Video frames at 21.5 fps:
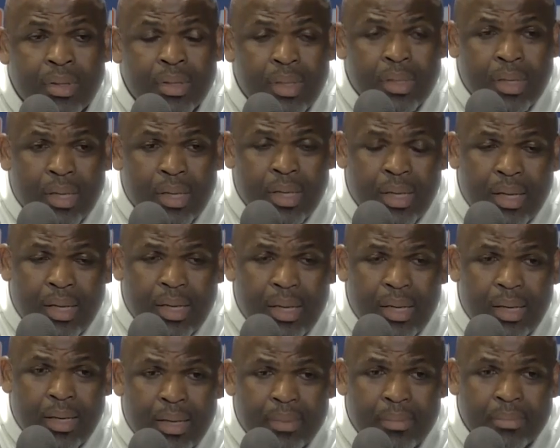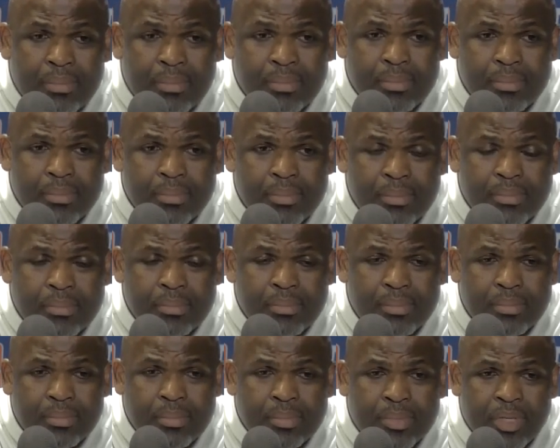
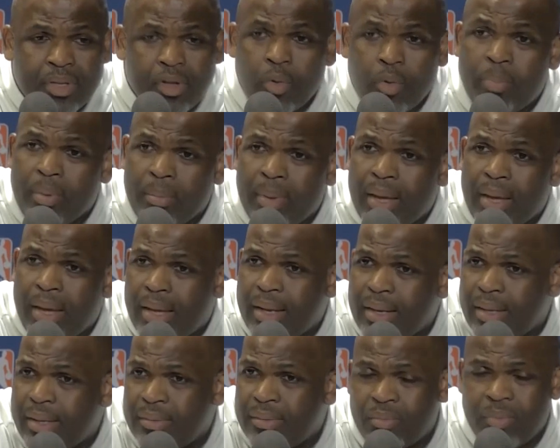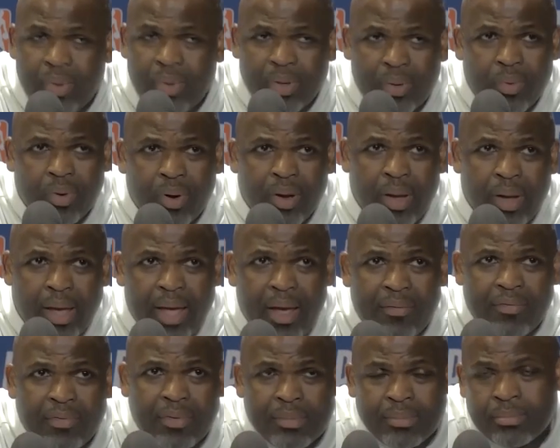to the open man, and we will have
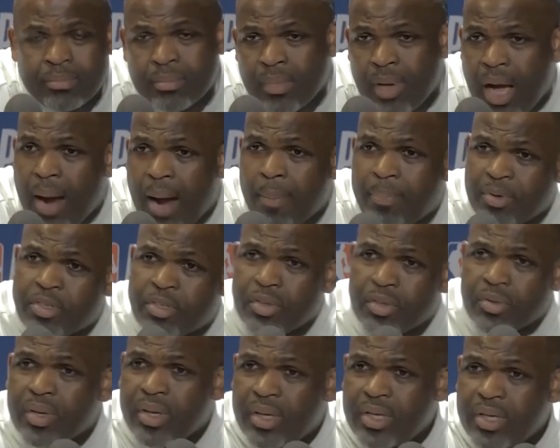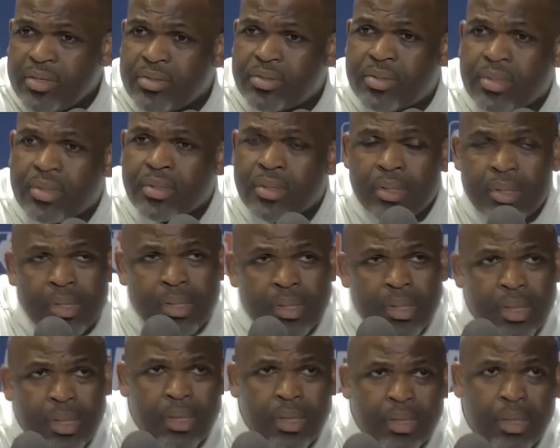opportunities
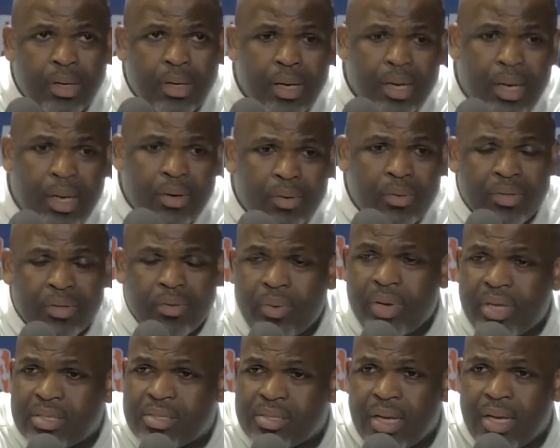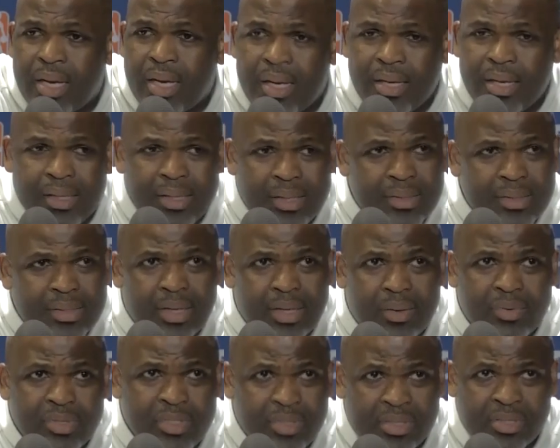on the weak side, and
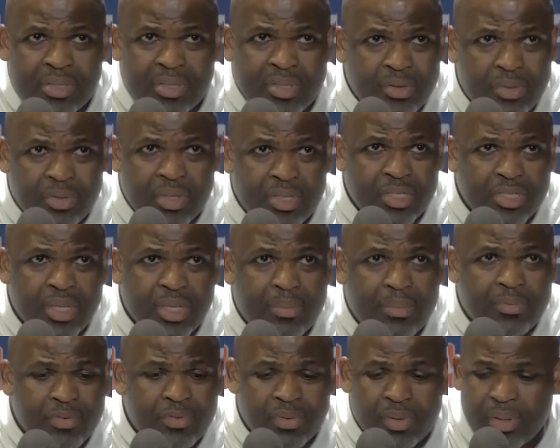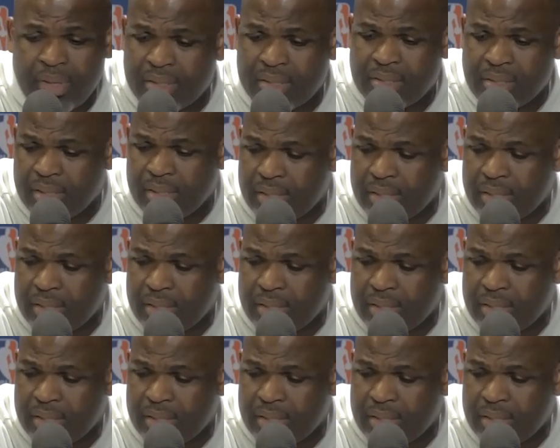we just didn't do a good job of doing that tonight.